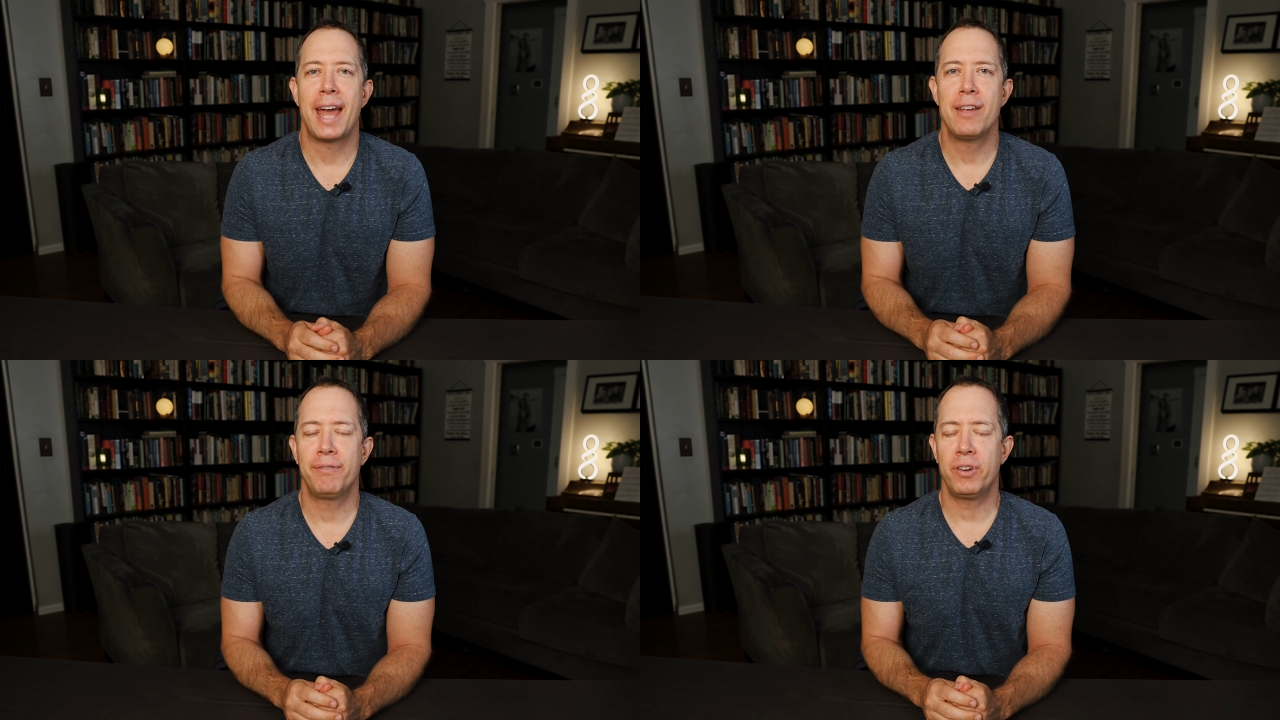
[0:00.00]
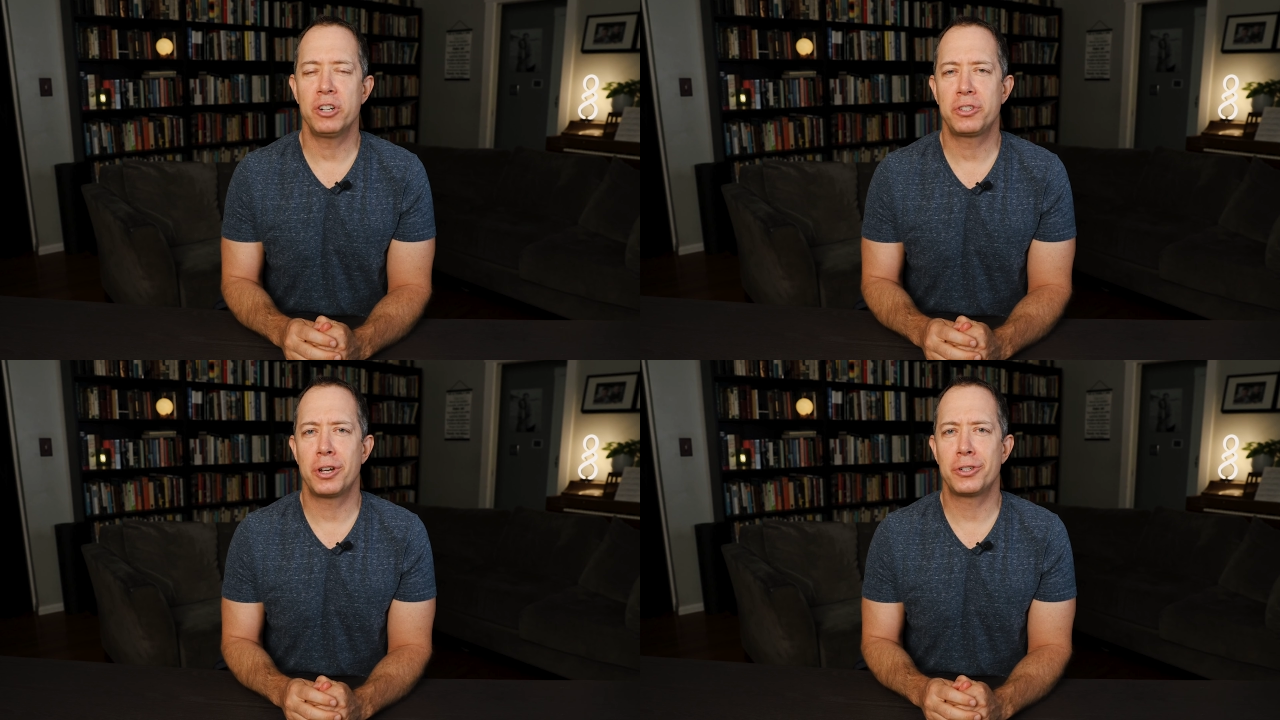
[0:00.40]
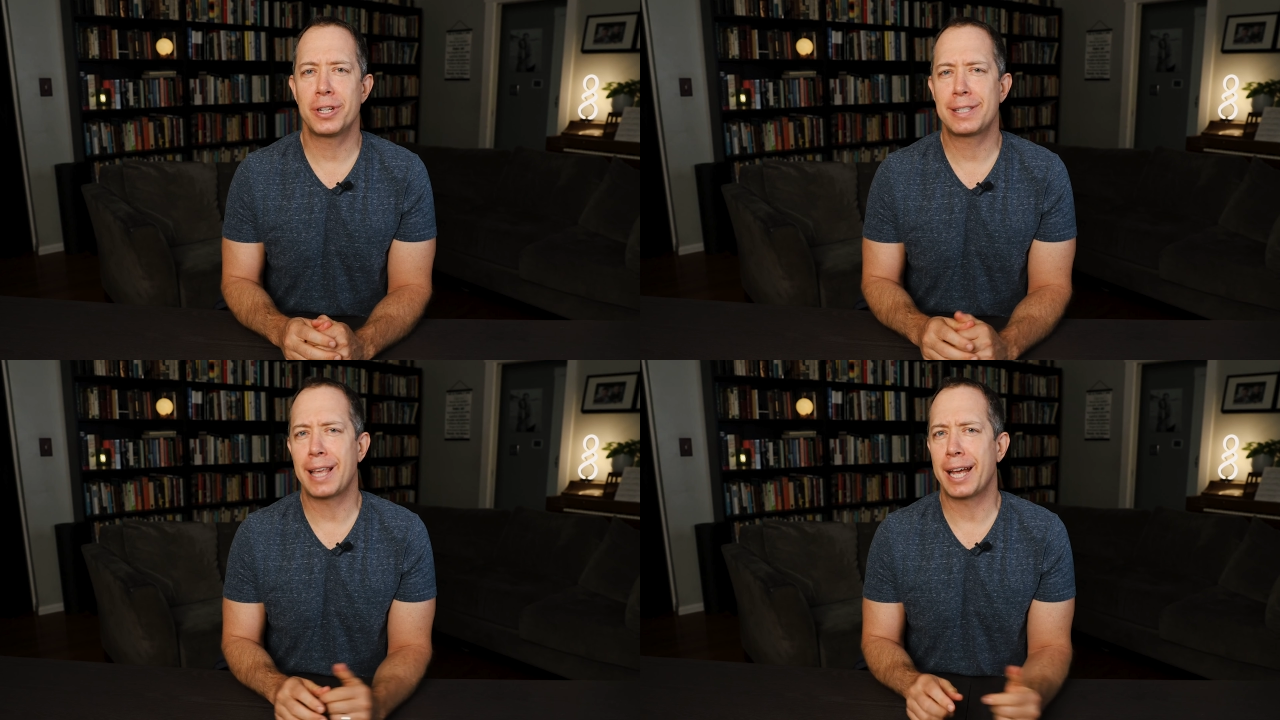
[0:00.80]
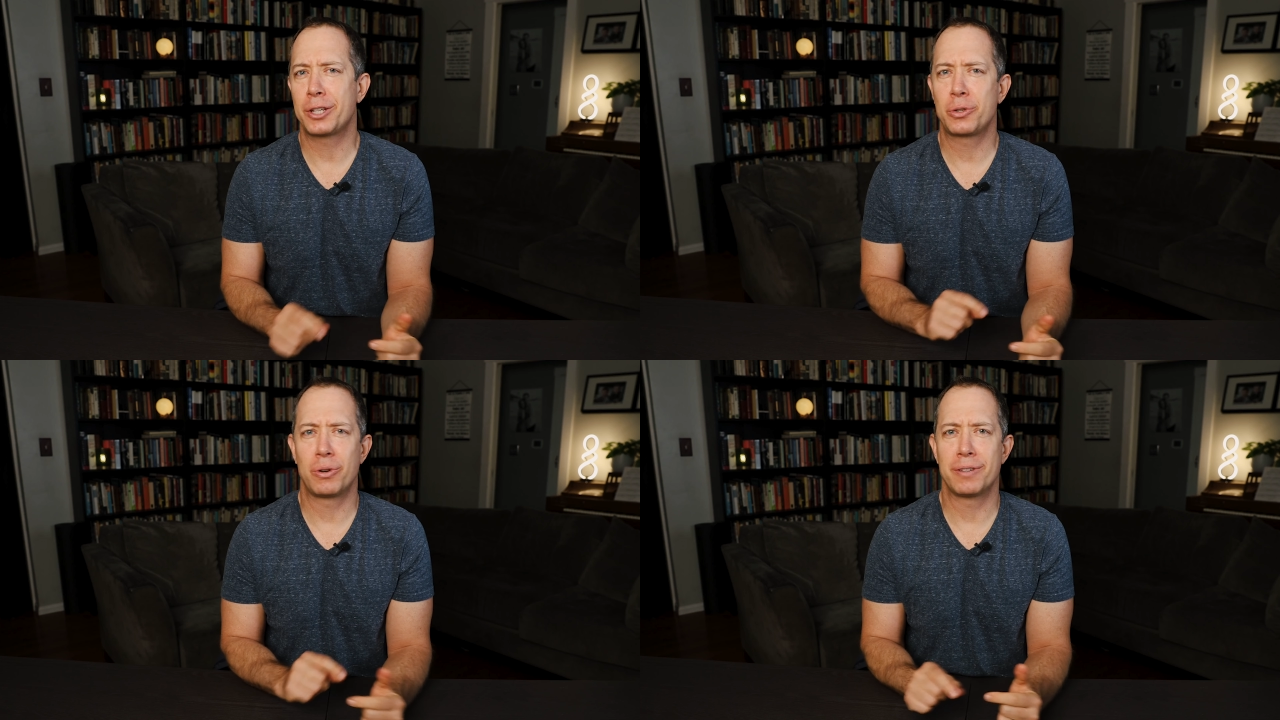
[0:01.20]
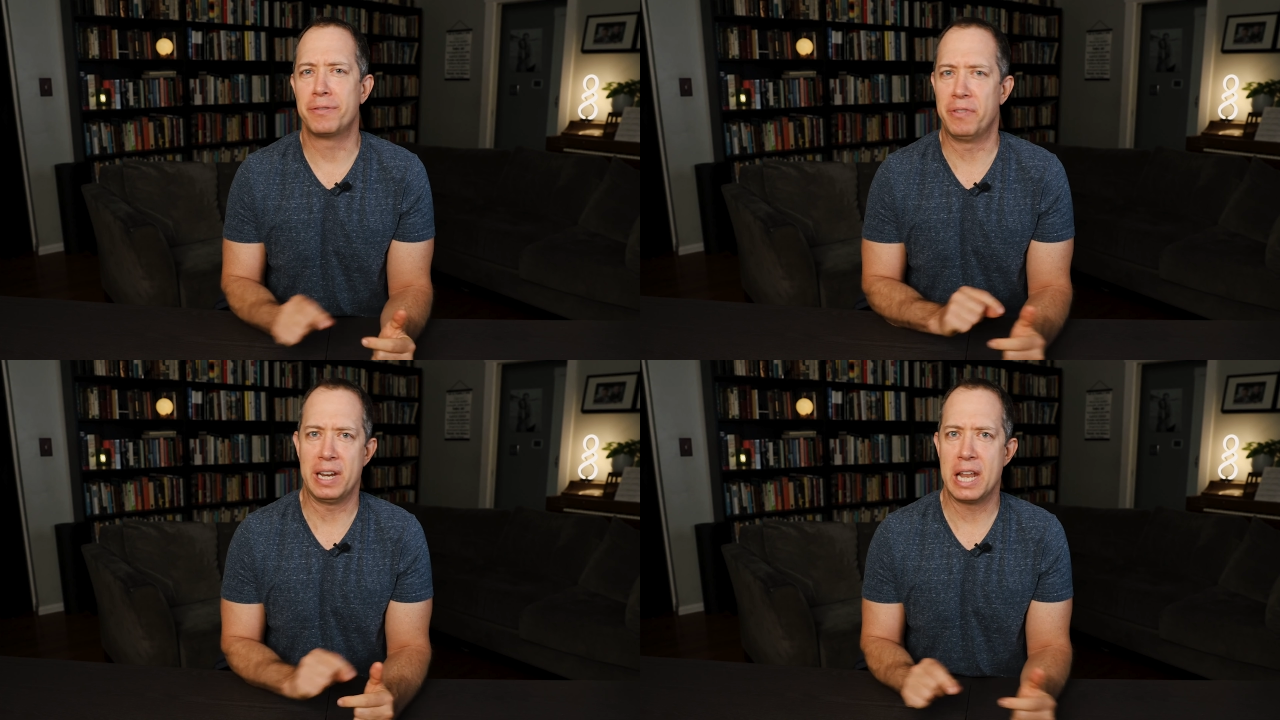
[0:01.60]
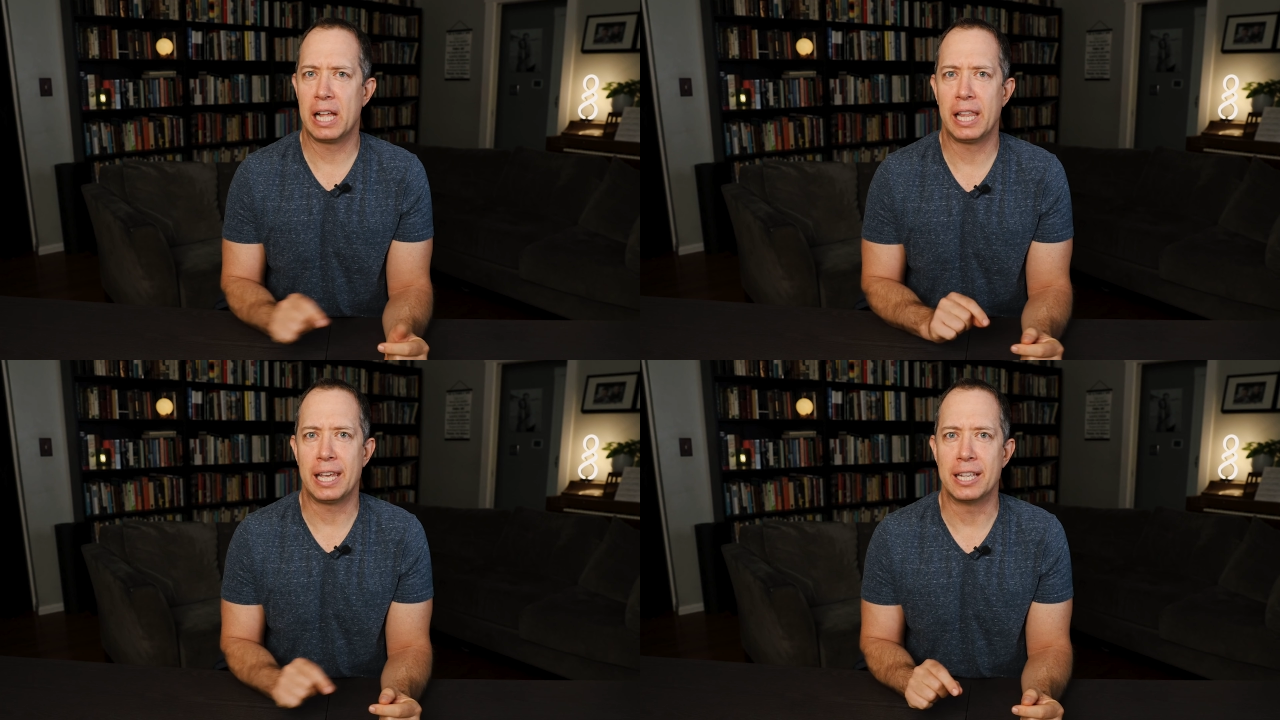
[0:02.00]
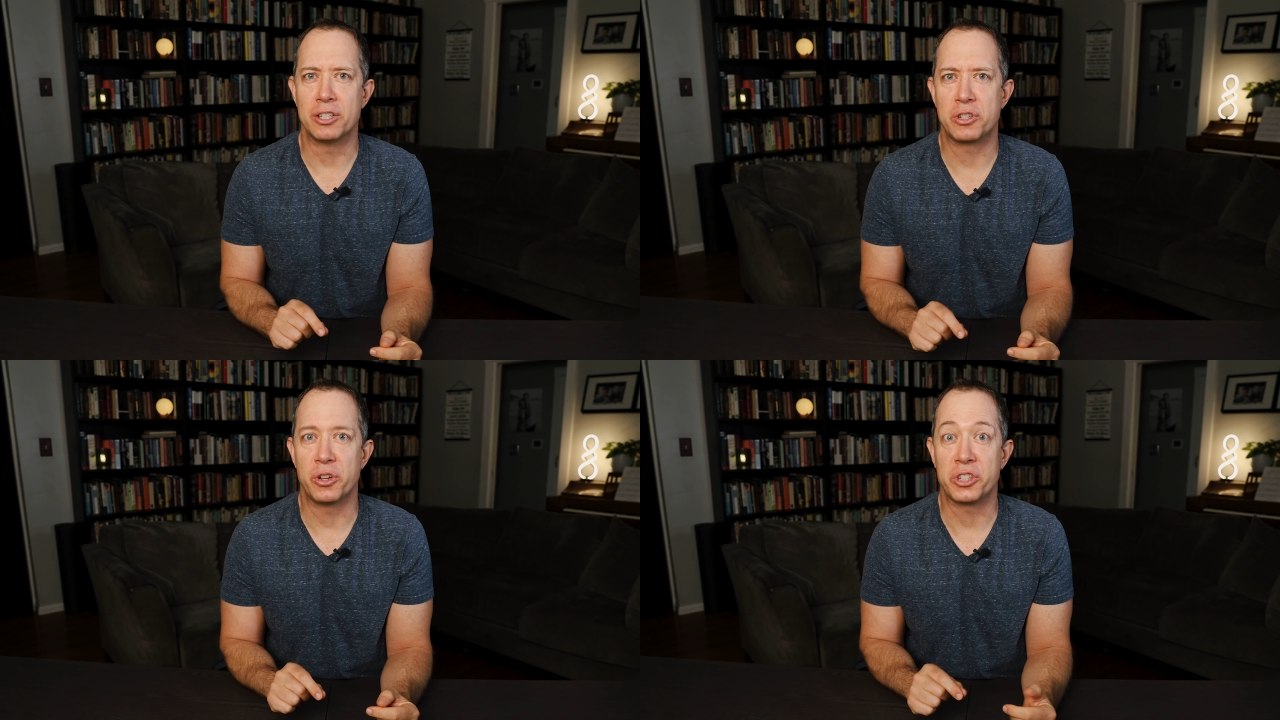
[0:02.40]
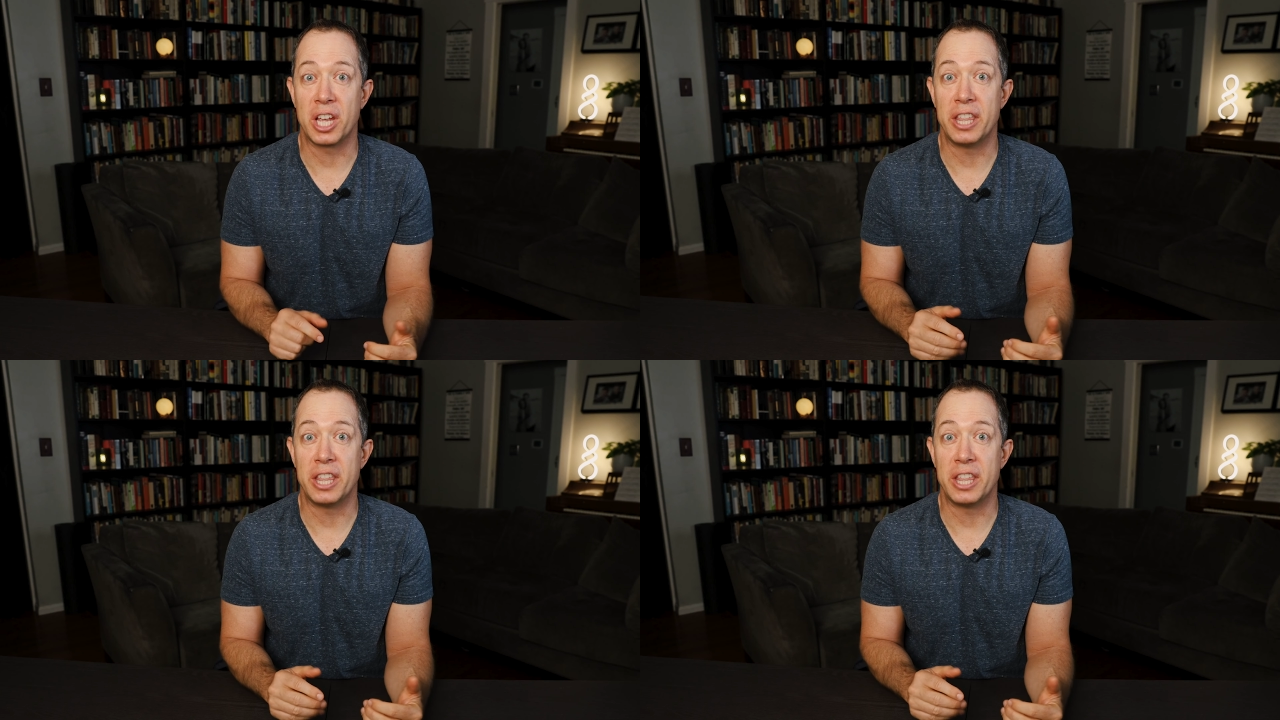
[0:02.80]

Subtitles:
And at first they're just like sort of vanilla insults,